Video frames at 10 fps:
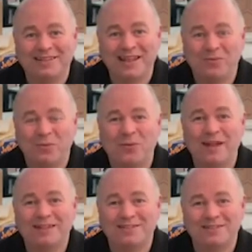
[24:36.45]
Can't
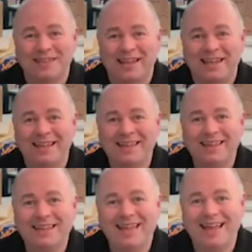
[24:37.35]
wait to see
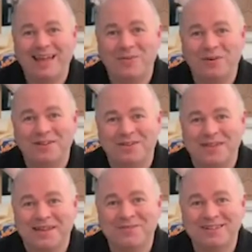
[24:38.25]
what you
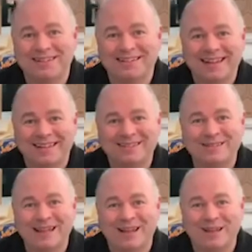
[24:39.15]
think of it, and
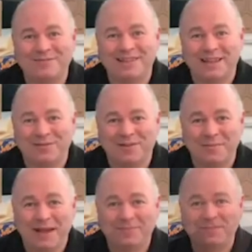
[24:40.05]
love to get your
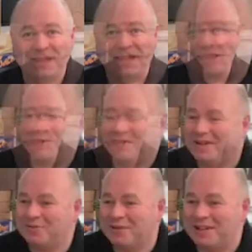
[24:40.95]
feedback. I'm
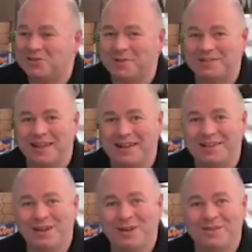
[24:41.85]
really super excited,
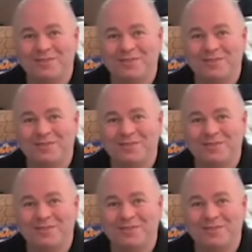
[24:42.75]
the